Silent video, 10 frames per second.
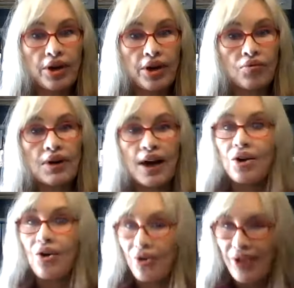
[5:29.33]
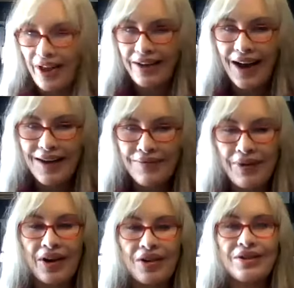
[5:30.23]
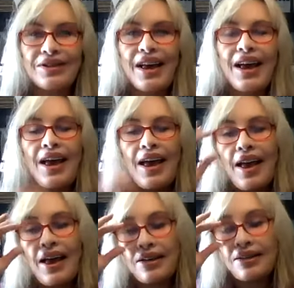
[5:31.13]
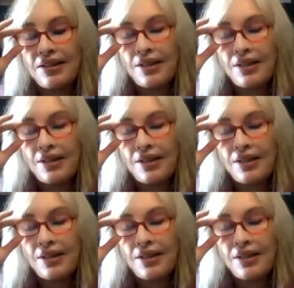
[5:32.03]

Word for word: what I called then nightmares, and